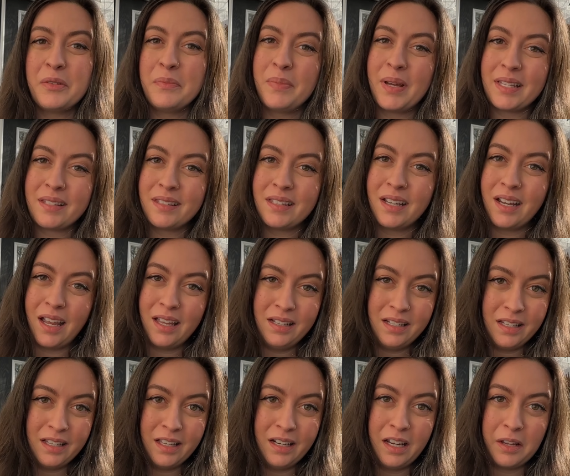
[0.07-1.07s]
best thing I
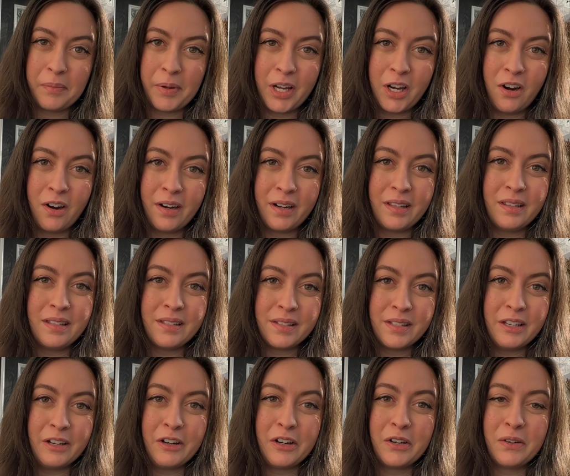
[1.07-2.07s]
did in my garden
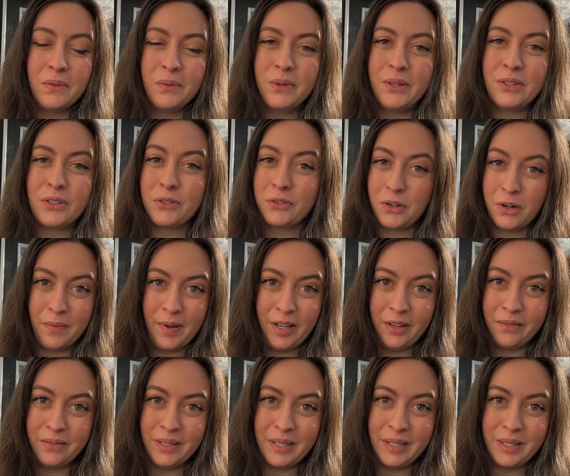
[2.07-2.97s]
this year was grow my own